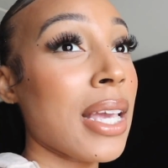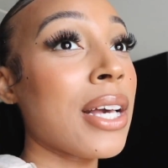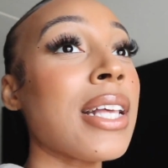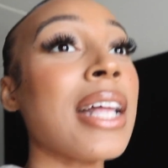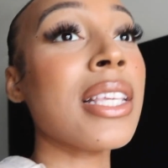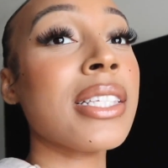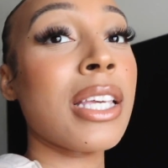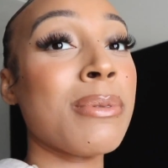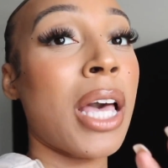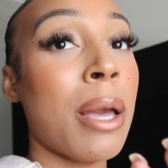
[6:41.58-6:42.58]
because at the
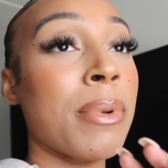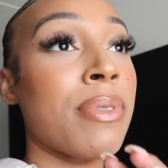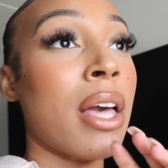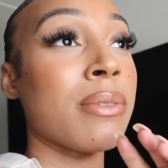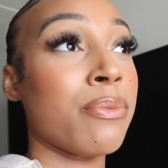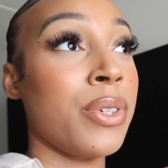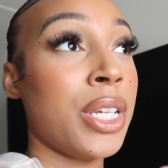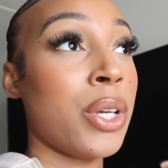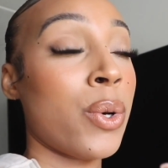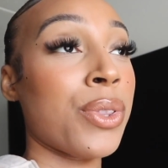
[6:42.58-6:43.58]
same time of that
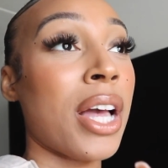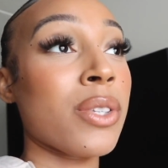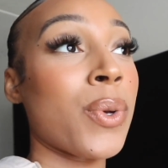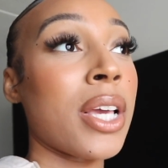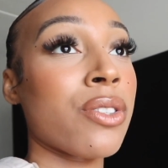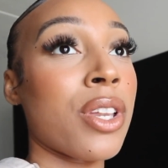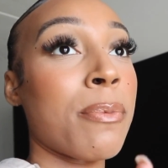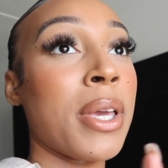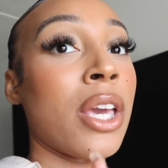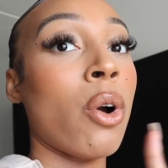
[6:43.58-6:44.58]
video that's when i
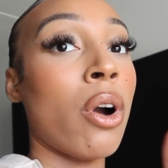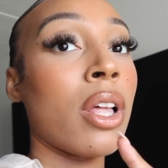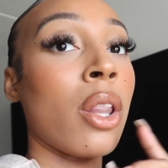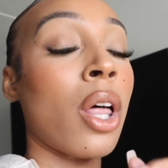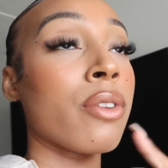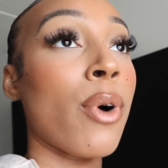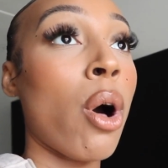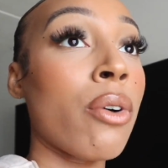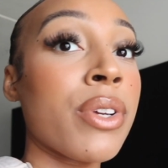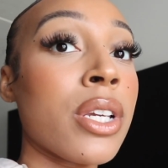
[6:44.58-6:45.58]
started making a lot of
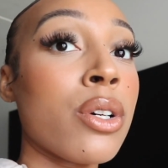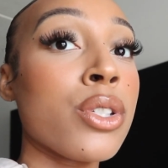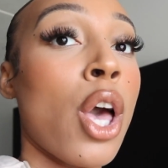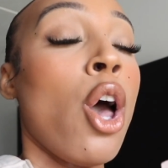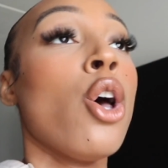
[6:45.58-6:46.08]
haul videos